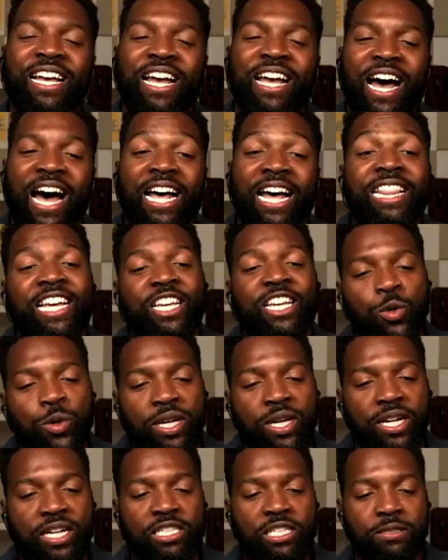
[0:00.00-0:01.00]
I think you can
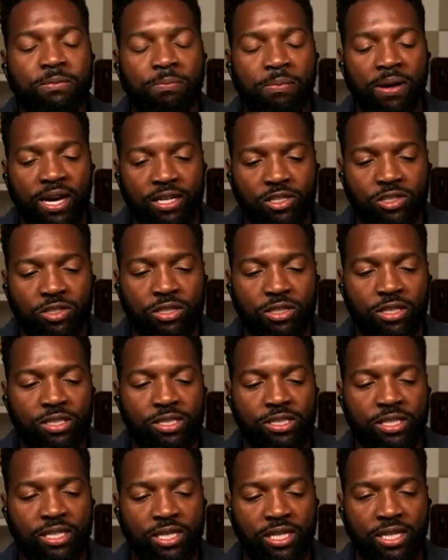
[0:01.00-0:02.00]
expect to
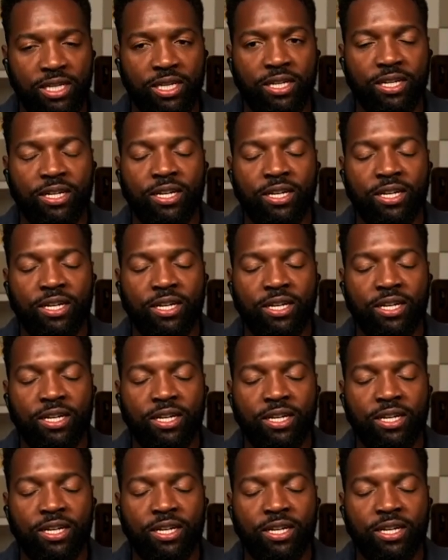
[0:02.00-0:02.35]
see